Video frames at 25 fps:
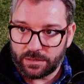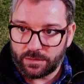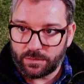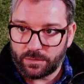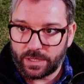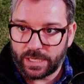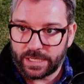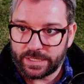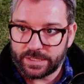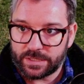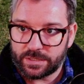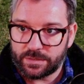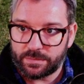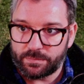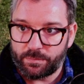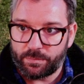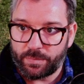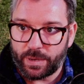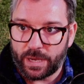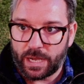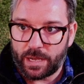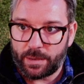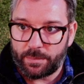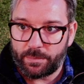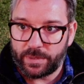let's
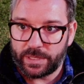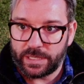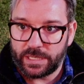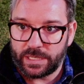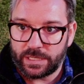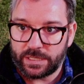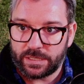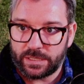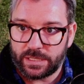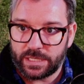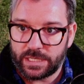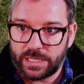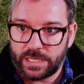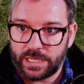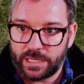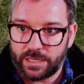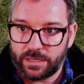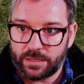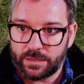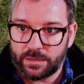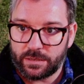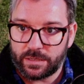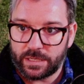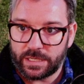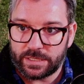pop into
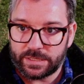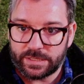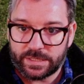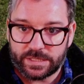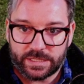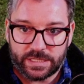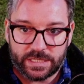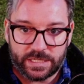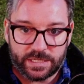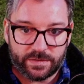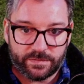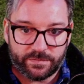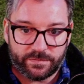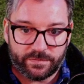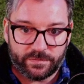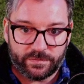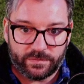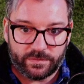here and see if